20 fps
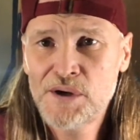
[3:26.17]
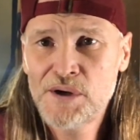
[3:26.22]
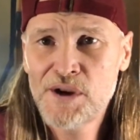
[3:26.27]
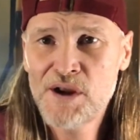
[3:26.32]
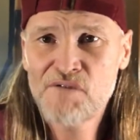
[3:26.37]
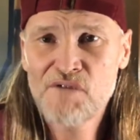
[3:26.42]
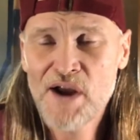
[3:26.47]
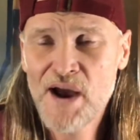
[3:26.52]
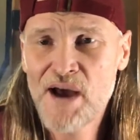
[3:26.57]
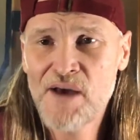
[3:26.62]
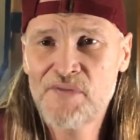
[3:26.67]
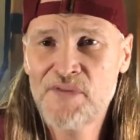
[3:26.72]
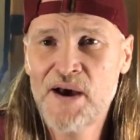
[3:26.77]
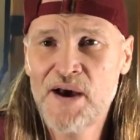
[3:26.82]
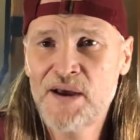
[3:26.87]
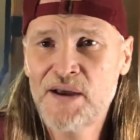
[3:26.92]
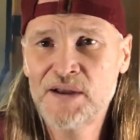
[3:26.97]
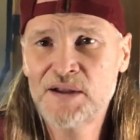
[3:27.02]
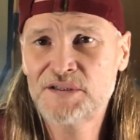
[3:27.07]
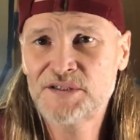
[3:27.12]
Never had
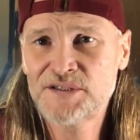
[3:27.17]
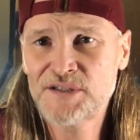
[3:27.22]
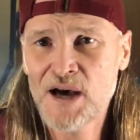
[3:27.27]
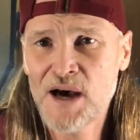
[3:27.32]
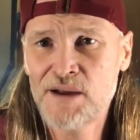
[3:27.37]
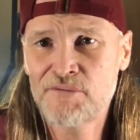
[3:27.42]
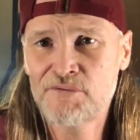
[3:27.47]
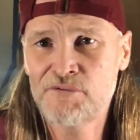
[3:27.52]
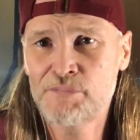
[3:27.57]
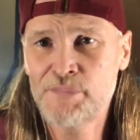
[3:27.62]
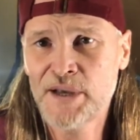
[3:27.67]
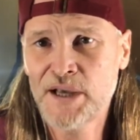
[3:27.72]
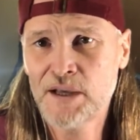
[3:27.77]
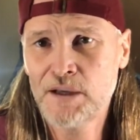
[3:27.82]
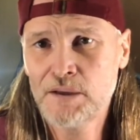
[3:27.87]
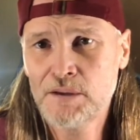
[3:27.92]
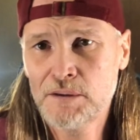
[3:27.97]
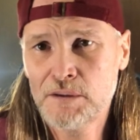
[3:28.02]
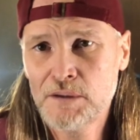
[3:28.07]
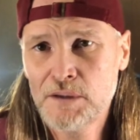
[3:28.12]
that inside of me.
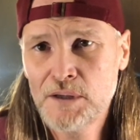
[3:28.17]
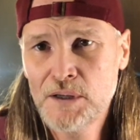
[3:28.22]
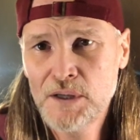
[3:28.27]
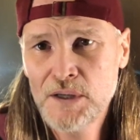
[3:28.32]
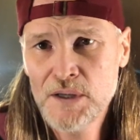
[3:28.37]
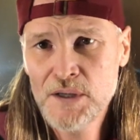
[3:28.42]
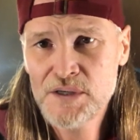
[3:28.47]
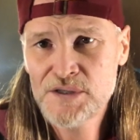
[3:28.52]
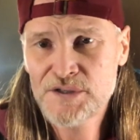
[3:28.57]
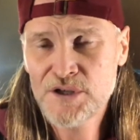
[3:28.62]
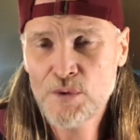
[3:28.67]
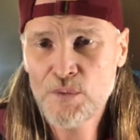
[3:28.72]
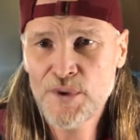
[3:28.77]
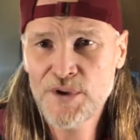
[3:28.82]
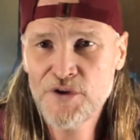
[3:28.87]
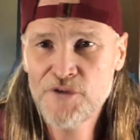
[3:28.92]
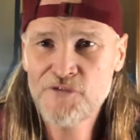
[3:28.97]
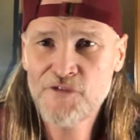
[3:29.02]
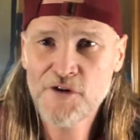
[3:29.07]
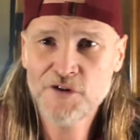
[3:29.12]
So
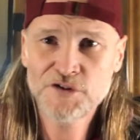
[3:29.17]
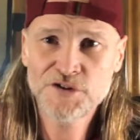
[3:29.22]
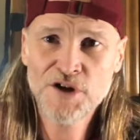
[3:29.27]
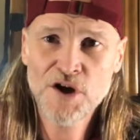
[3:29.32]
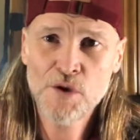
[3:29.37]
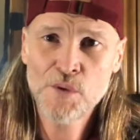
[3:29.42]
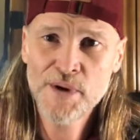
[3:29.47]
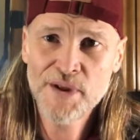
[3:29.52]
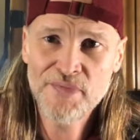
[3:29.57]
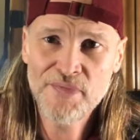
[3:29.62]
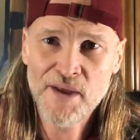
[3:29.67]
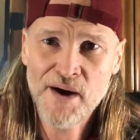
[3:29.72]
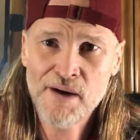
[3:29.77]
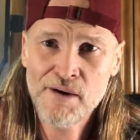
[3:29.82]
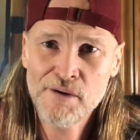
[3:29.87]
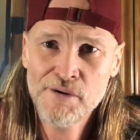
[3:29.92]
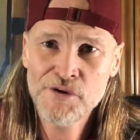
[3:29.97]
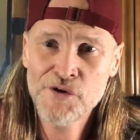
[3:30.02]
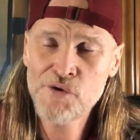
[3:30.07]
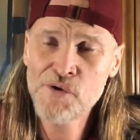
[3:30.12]
when you first go in
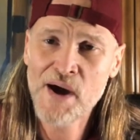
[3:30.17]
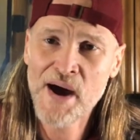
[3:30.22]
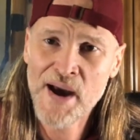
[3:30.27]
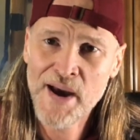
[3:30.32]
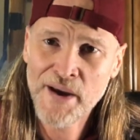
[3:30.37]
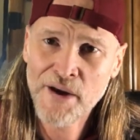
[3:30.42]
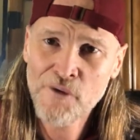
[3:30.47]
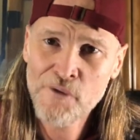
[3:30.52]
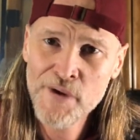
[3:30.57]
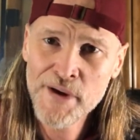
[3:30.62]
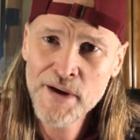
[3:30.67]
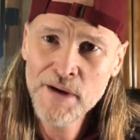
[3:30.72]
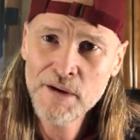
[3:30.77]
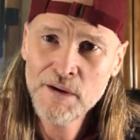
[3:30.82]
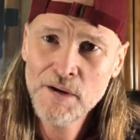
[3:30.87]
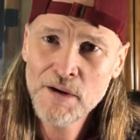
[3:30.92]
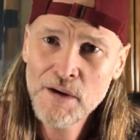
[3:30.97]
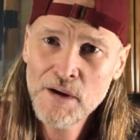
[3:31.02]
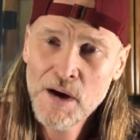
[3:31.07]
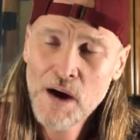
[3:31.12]
there, you're angry.
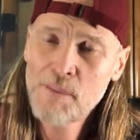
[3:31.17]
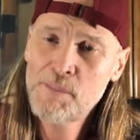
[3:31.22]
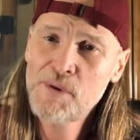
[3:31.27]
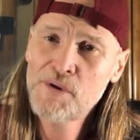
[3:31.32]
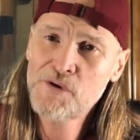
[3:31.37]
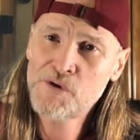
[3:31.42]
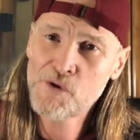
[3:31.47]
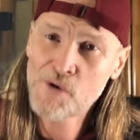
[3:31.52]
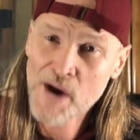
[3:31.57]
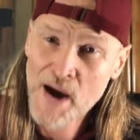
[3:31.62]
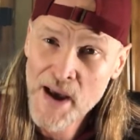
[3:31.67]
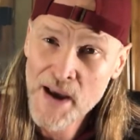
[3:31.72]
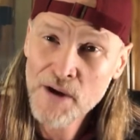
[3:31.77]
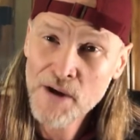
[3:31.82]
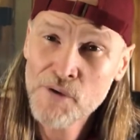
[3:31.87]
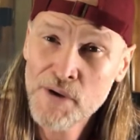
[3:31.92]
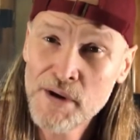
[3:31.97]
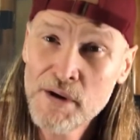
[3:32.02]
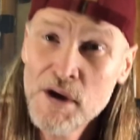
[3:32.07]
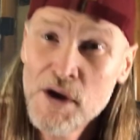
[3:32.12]

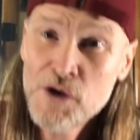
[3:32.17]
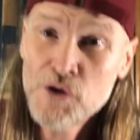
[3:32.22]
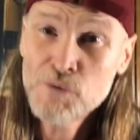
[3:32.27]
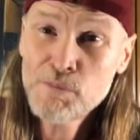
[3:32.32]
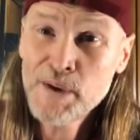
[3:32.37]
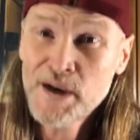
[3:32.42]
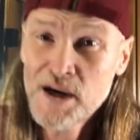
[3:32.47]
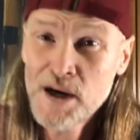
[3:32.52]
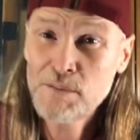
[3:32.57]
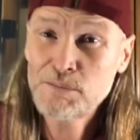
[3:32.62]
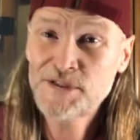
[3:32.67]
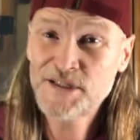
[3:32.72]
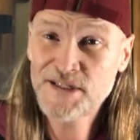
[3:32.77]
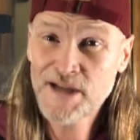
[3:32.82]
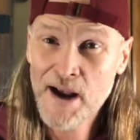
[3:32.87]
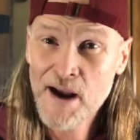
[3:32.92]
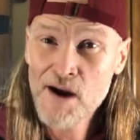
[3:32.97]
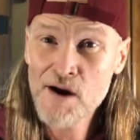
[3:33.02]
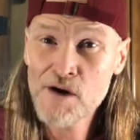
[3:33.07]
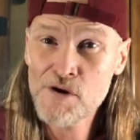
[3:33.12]
You become
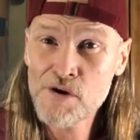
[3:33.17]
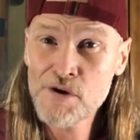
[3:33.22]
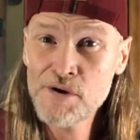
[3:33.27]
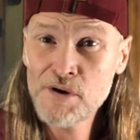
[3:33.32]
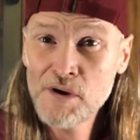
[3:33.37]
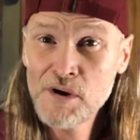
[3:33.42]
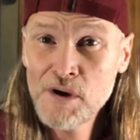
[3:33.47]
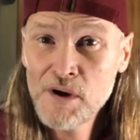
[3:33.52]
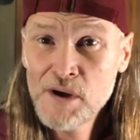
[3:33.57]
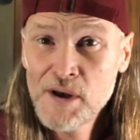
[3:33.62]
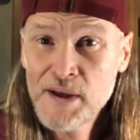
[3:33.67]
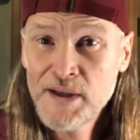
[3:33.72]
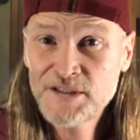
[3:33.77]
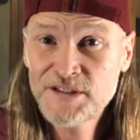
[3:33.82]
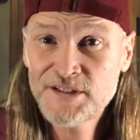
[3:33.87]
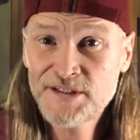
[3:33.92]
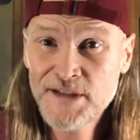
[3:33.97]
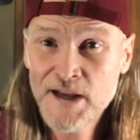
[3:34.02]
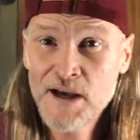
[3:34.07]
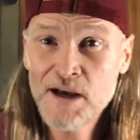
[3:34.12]
scared
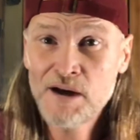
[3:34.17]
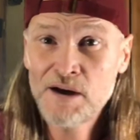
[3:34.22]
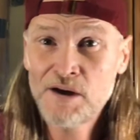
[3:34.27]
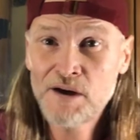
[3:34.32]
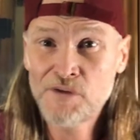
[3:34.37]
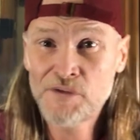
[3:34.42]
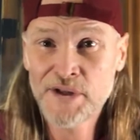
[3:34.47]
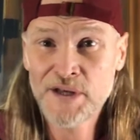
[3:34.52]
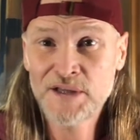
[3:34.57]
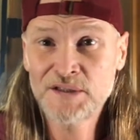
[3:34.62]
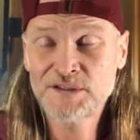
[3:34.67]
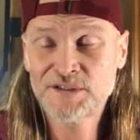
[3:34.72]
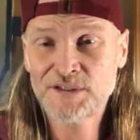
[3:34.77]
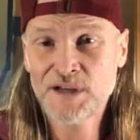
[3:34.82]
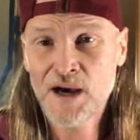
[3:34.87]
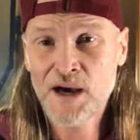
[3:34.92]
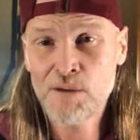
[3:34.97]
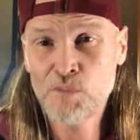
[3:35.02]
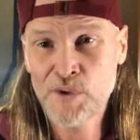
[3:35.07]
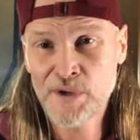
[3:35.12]
instead on the
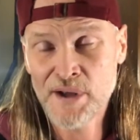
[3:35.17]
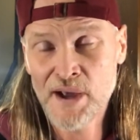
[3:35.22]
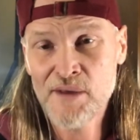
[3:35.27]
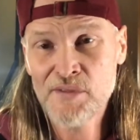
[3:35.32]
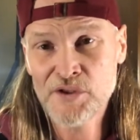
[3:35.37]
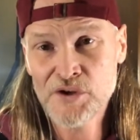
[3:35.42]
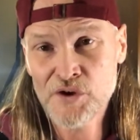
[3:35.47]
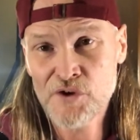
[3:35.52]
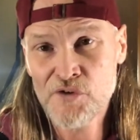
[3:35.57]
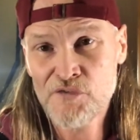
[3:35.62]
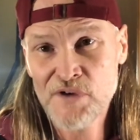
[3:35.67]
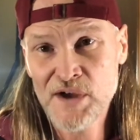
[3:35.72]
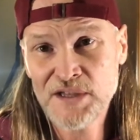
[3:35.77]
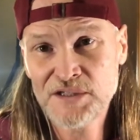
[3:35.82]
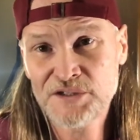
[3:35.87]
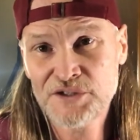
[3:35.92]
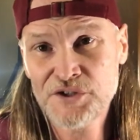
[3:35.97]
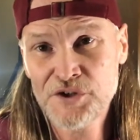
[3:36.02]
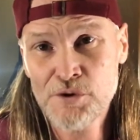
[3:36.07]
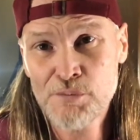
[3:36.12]
inside. Well, now that you're
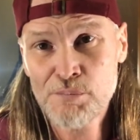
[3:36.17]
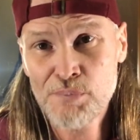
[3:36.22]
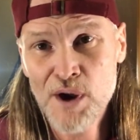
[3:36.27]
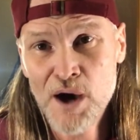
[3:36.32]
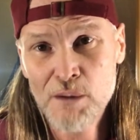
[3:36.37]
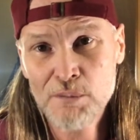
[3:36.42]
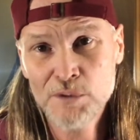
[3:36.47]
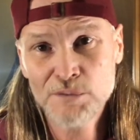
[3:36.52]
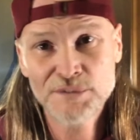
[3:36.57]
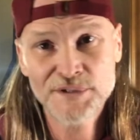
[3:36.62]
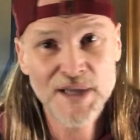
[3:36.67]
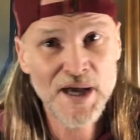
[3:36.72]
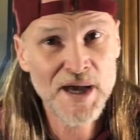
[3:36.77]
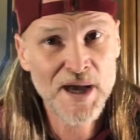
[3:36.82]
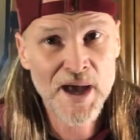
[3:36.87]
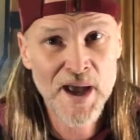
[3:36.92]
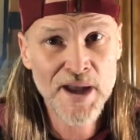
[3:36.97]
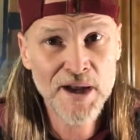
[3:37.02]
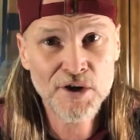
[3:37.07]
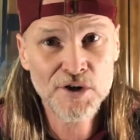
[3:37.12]
facing your problems, that
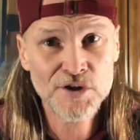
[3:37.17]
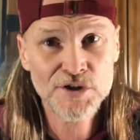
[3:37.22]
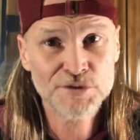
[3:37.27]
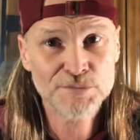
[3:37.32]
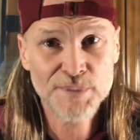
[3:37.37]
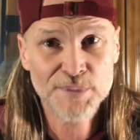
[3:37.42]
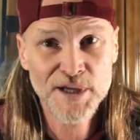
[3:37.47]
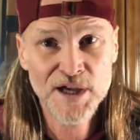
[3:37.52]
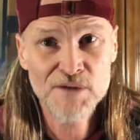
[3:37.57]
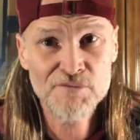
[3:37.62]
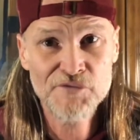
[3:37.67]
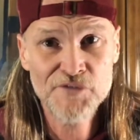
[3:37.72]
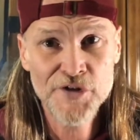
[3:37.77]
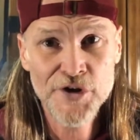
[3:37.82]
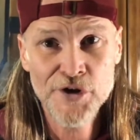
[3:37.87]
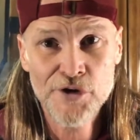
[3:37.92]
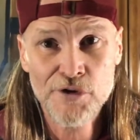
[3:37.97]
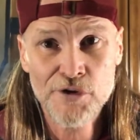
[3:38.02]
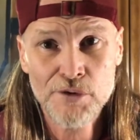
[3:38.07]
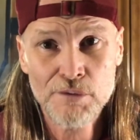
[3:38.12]
anger has become
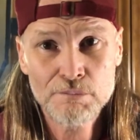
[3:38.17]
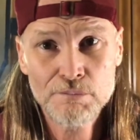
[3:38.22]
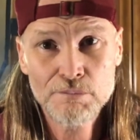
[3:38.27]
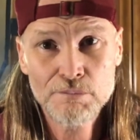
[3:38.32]
fear.